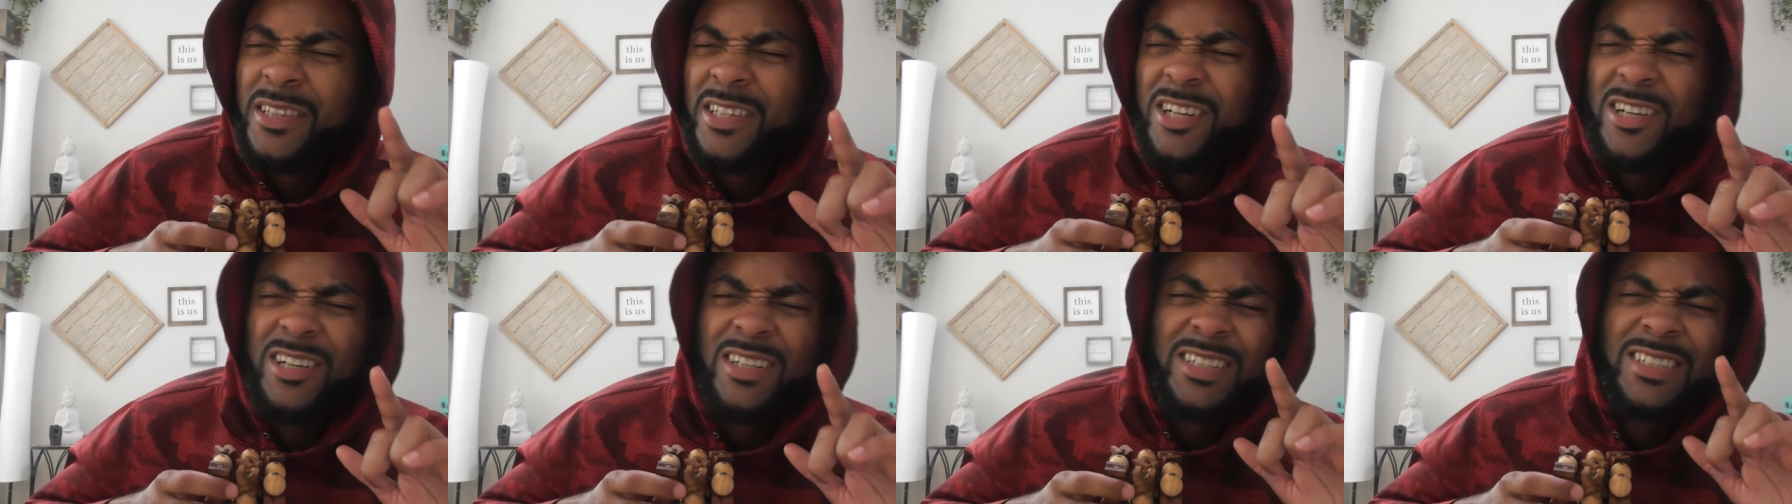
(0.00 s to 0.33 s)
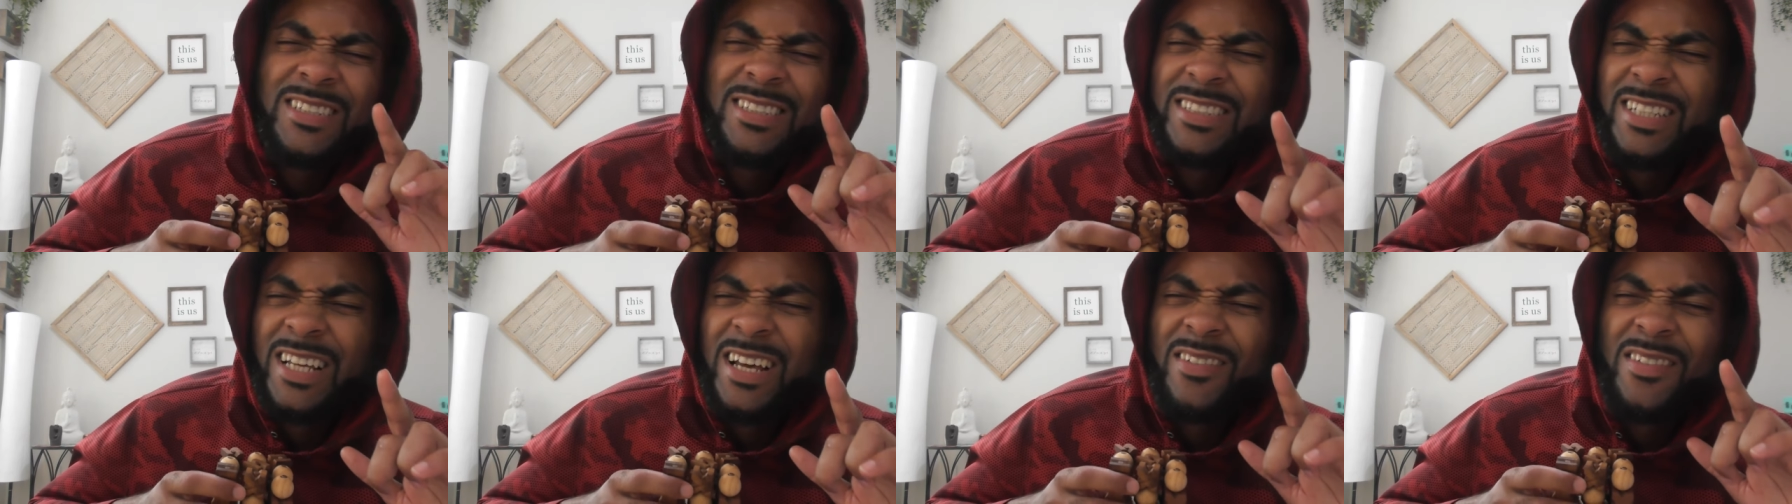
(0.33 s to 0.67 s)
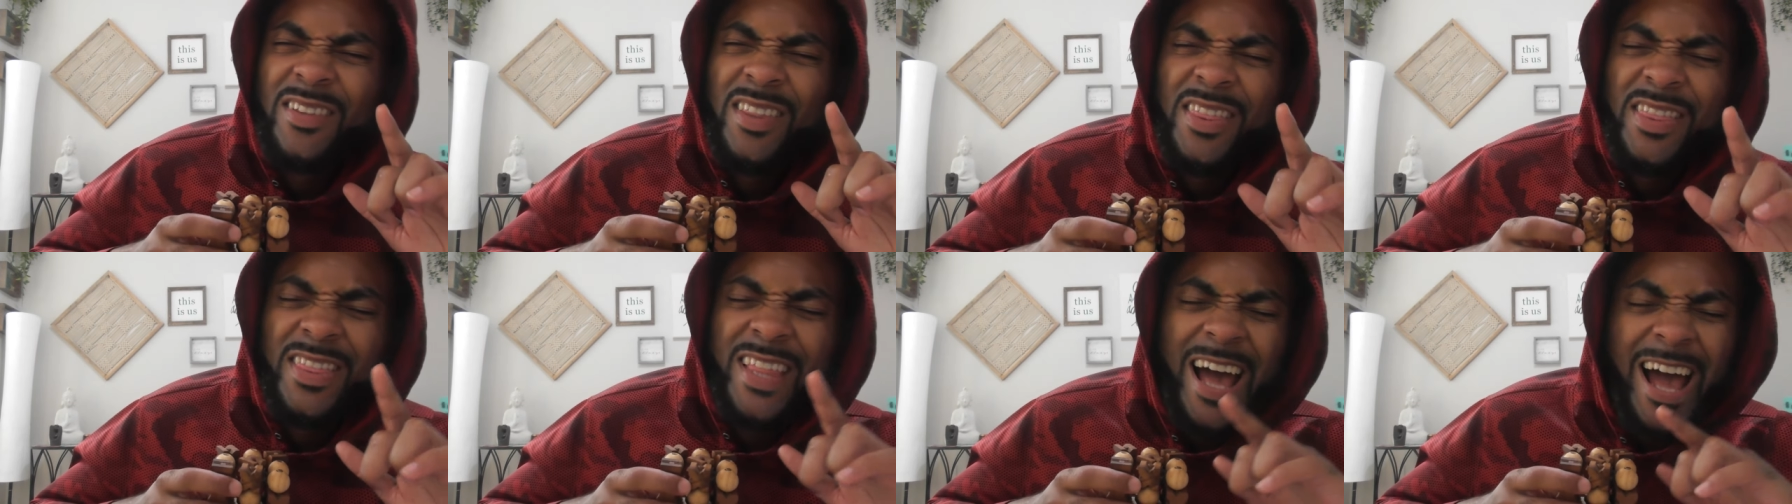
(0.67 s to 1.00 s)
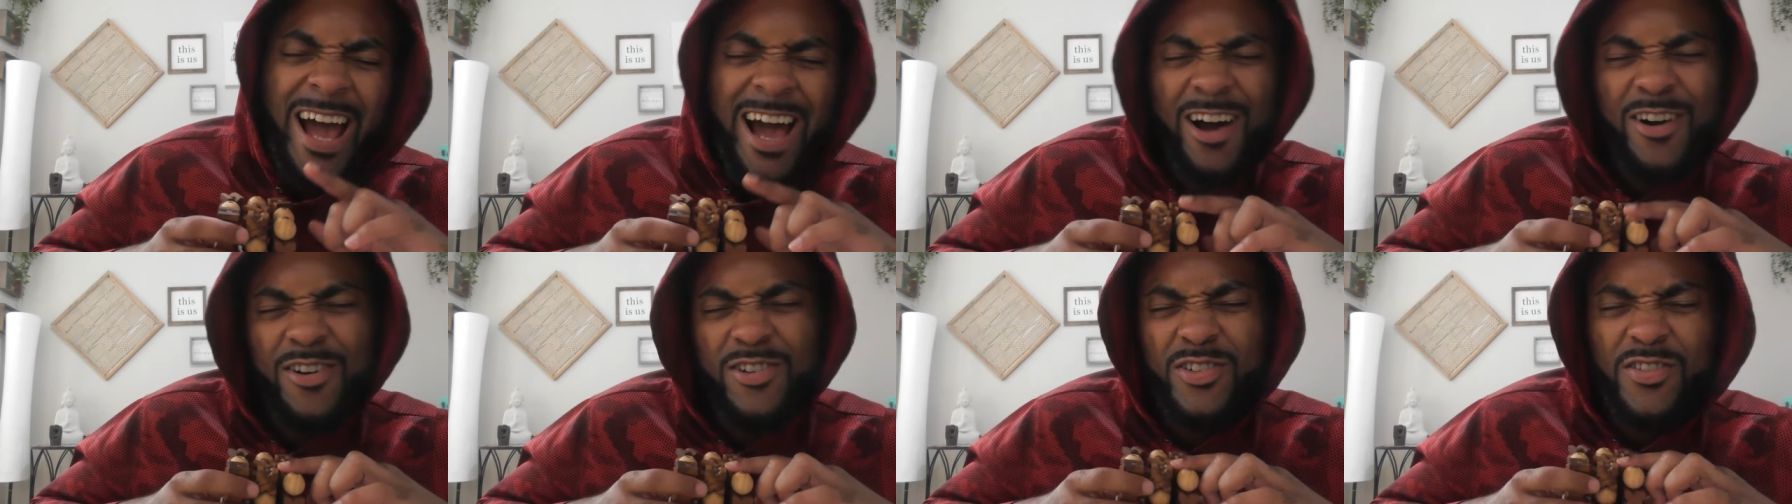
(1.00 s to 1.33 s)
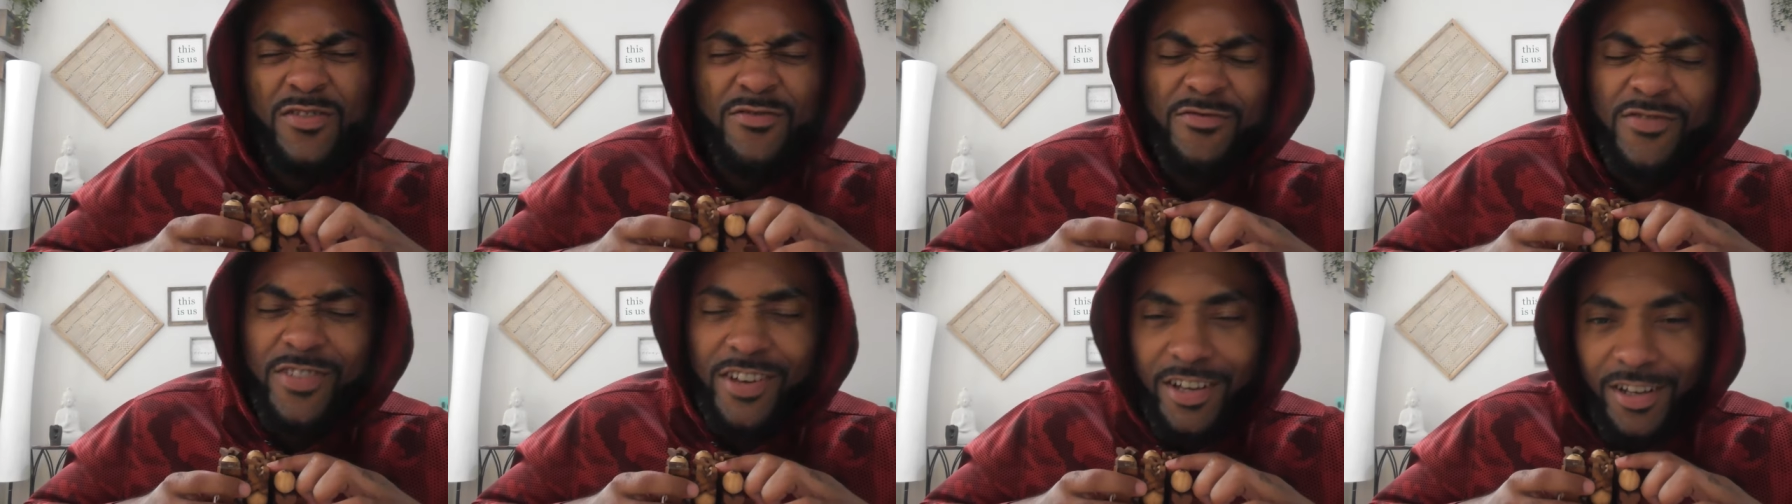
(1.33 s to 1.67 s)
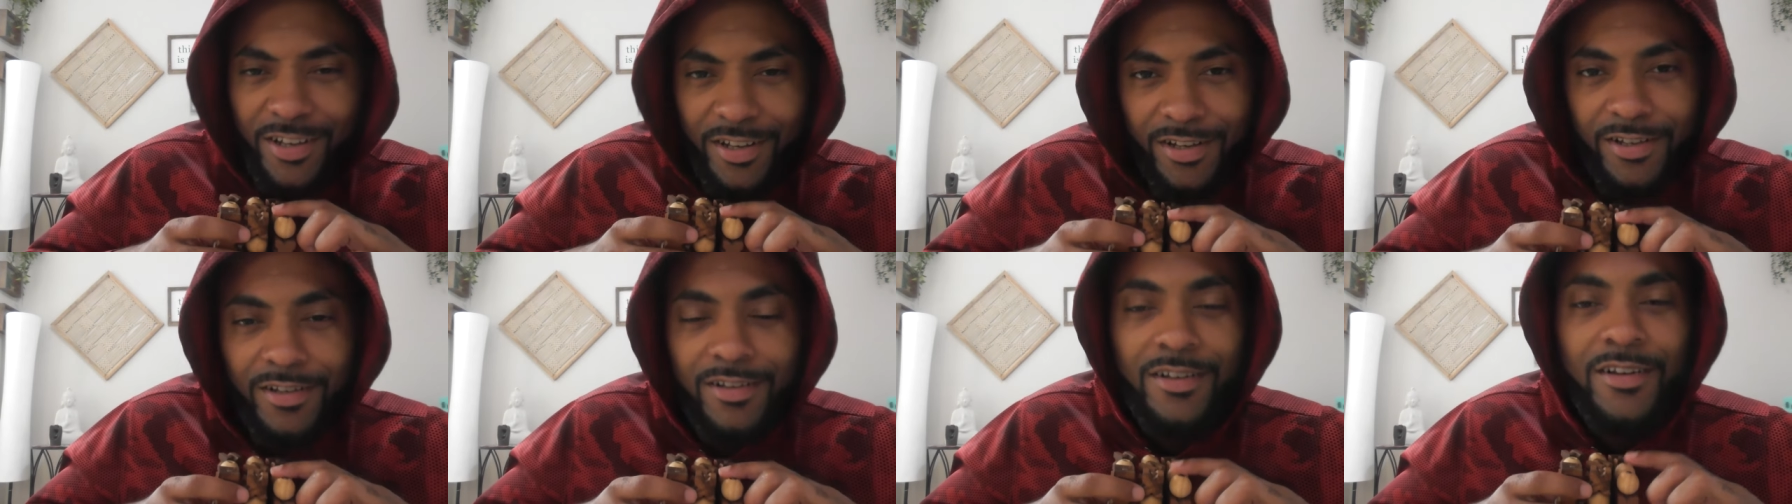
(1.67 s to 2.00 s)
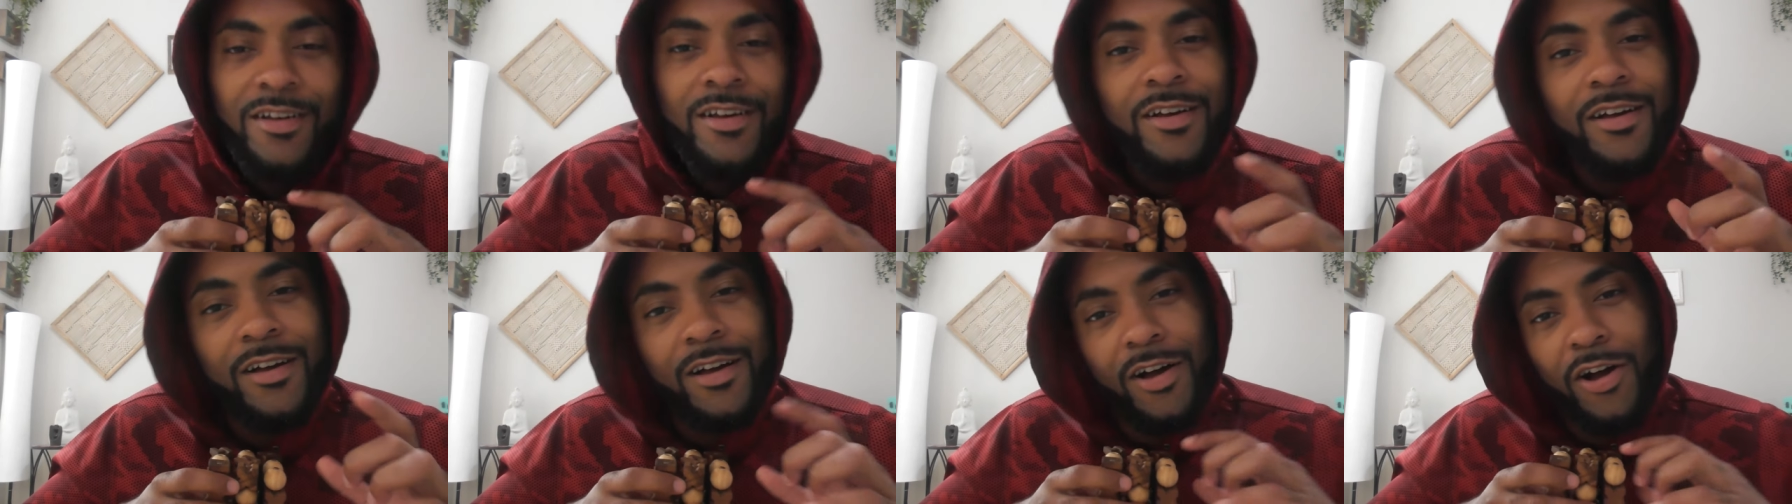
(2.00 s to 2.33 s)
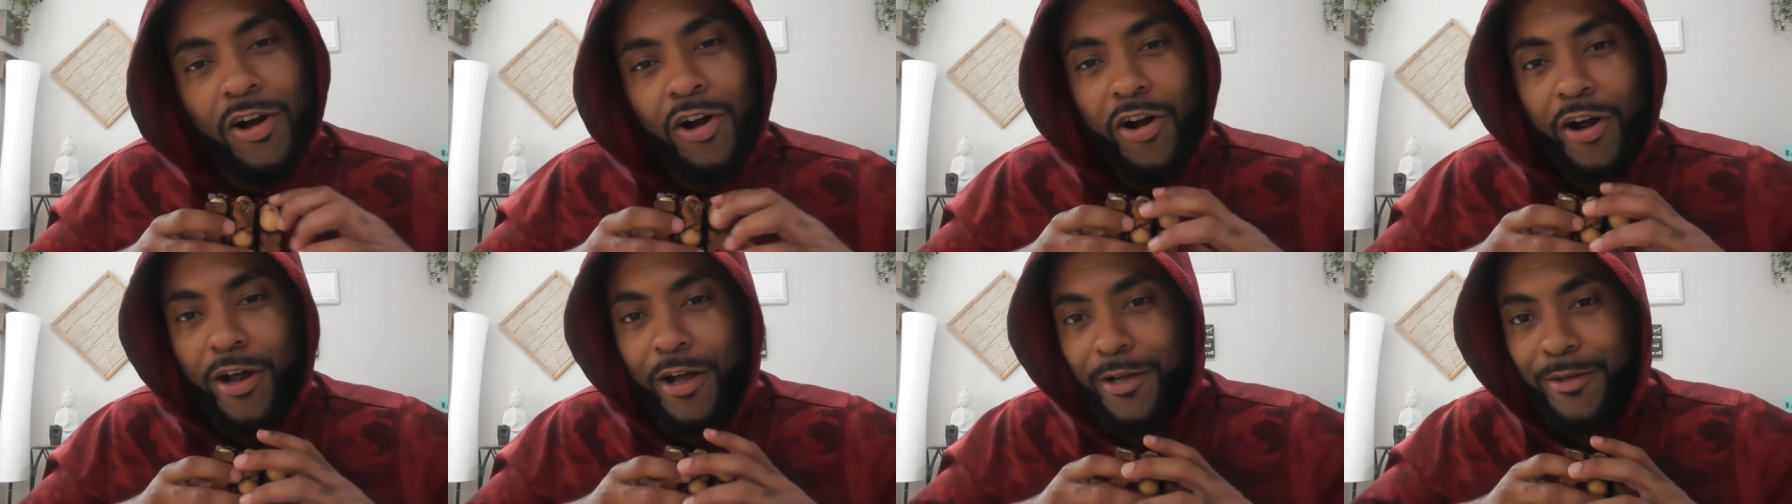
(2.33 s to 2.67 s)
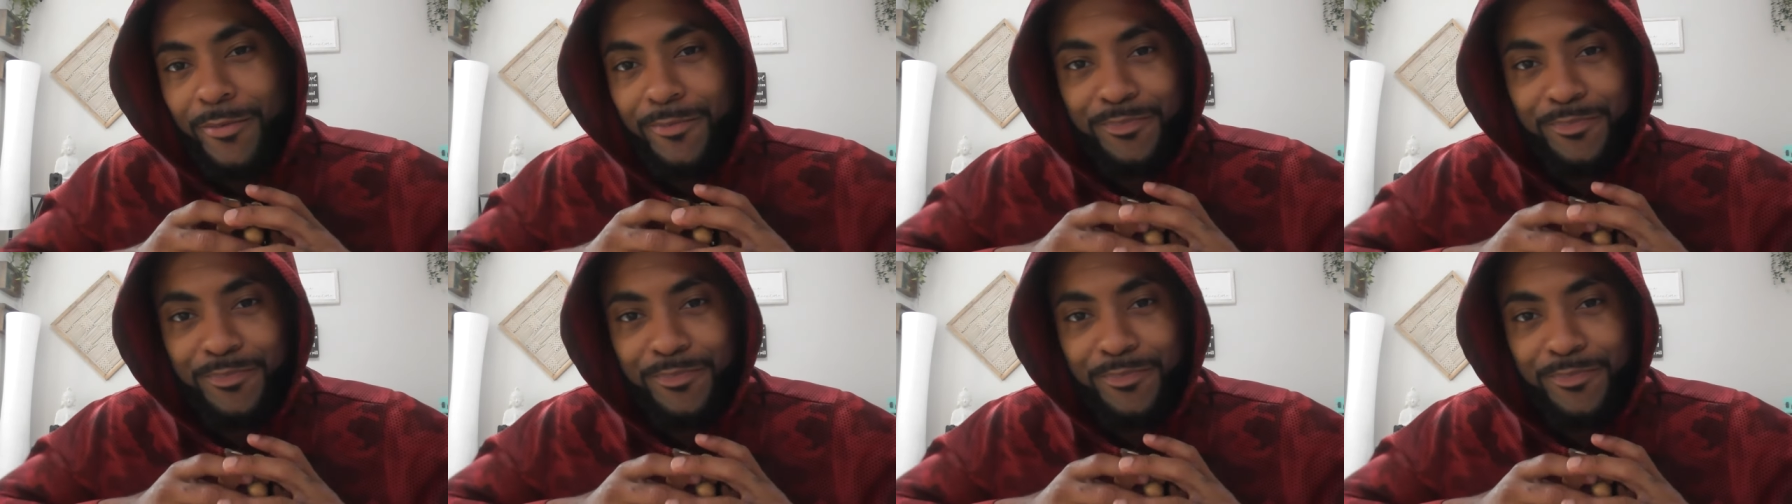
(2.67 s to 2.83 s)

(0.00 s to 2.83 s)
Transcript: 37,000 feet. All right.